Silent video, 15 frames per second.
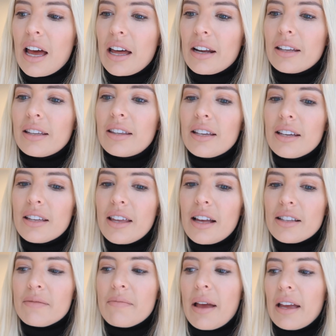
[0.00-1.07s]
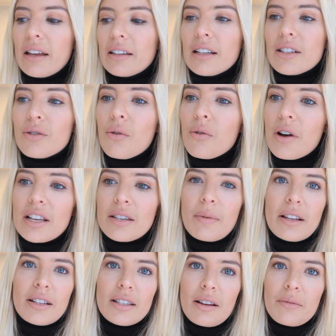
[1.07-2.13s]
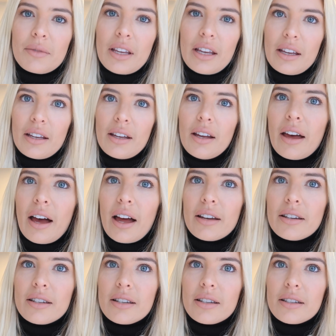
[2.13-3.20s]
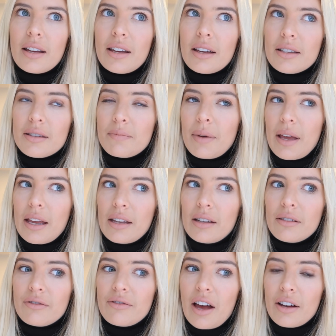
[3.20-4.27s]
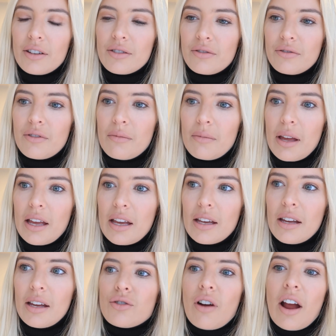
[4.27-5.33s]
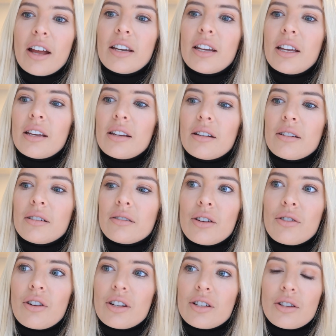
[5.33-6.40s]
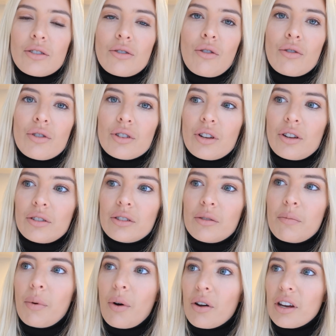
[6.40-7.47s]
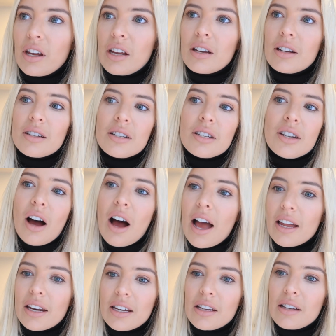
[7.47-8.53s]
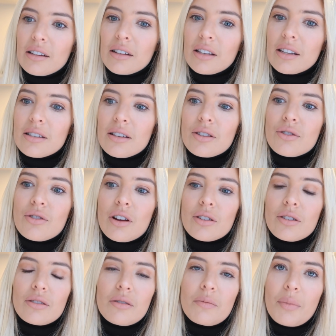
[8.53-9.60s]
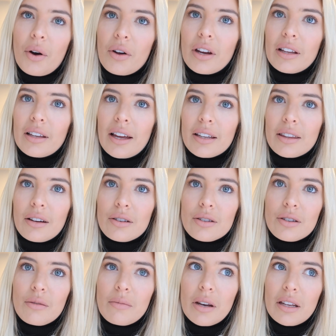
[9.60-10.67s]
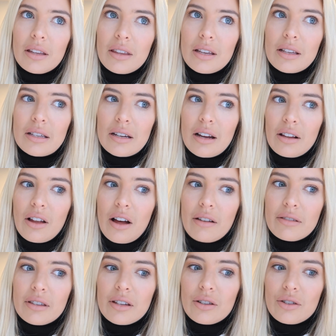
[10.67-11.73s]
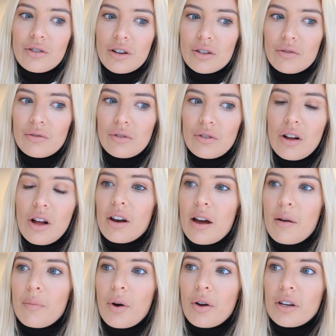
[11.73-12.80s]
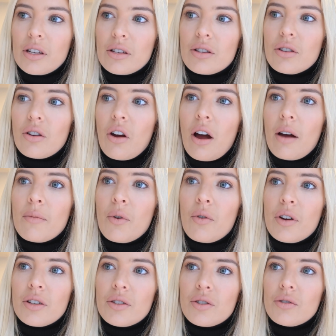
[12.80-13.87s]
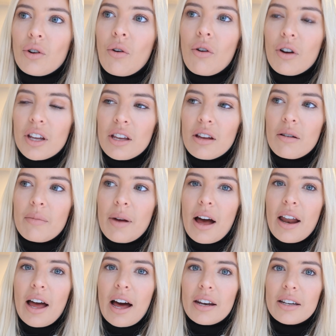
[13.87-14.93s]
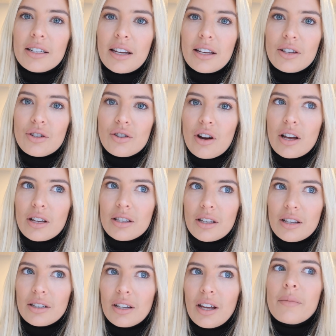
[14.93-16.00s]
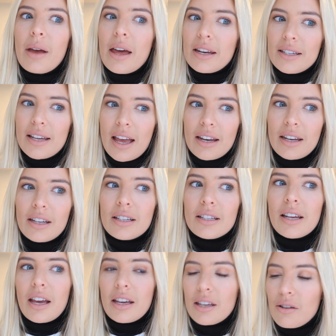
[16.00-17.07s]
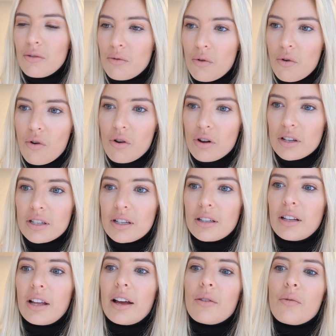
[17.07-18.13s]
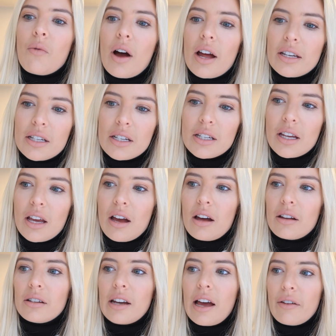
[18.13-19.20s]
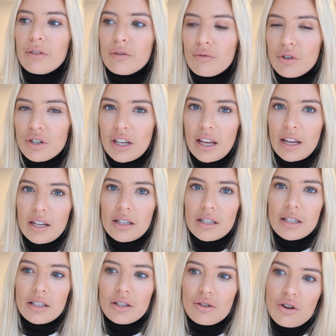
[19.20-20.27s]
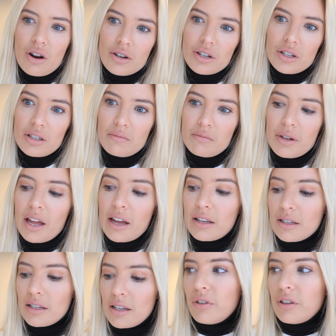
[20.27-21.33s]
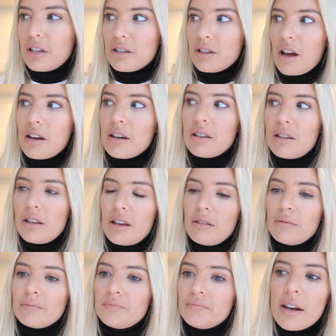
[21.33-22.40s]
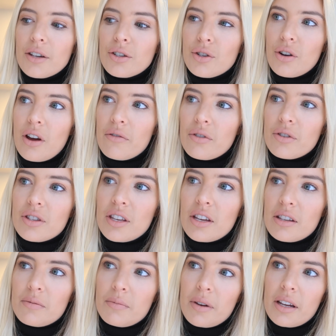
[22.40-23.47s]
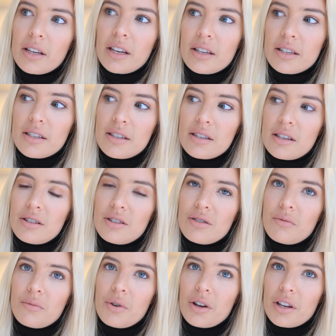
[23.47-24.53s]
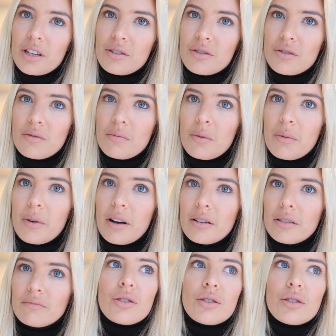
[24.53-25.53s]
And I think that's me, and that's always been something that has been a factor for me. Training increases cortisol in the body, dieting is a stress on the body. Like there are so many things in our lives that are stressful on our bodies. So I'm always talking about how to de-stress and meditating and taking walks and like winding down and having routines and structures in place for this kind of thing. And I do have those things, but I guess they're just not working super well.